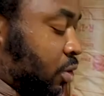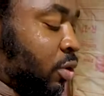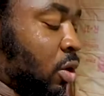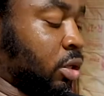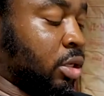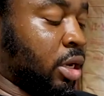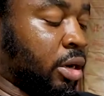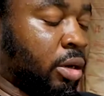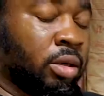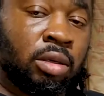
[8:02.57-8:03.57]
is for the
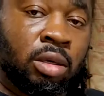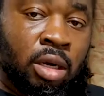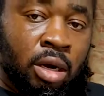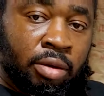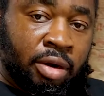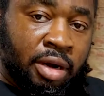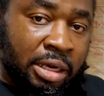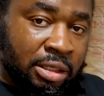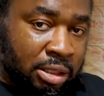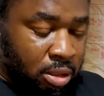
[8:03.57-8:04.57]
alternator. They're
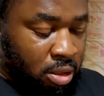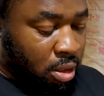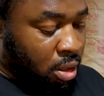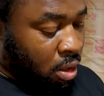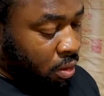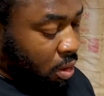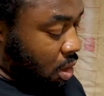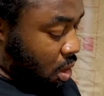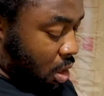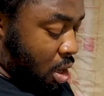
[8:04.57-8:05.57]
nice, you know.
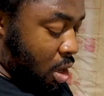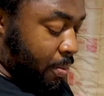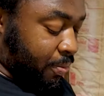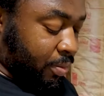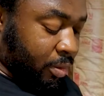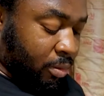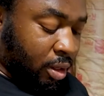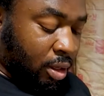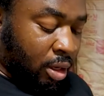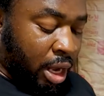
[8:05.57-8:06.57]

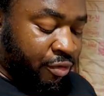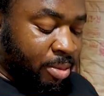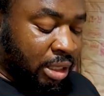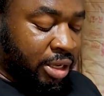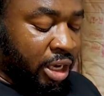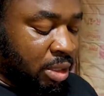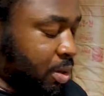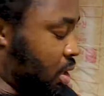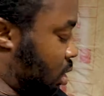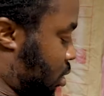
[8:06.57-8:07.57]
Got it from
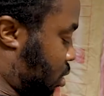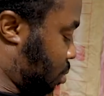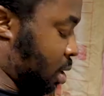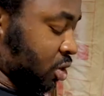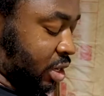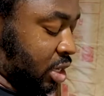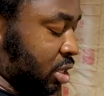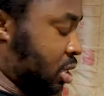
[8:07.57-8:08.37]
Exoticspeed. I'm not sure if I just